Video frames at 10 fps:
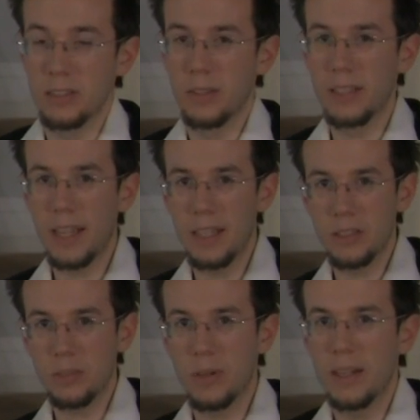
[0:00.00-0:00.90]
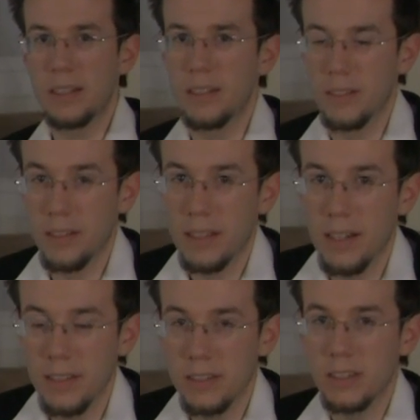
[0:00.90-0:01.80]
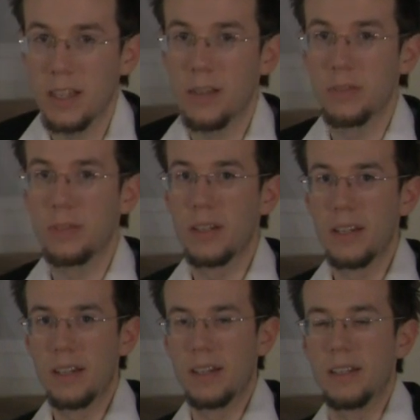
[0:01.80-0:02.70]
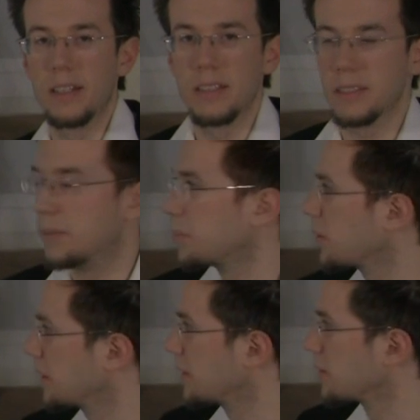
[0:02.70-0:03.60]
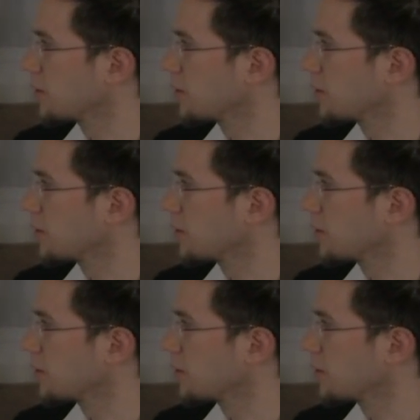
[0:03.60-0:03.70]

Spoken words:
Doing cadence writing and all that other stuff is important.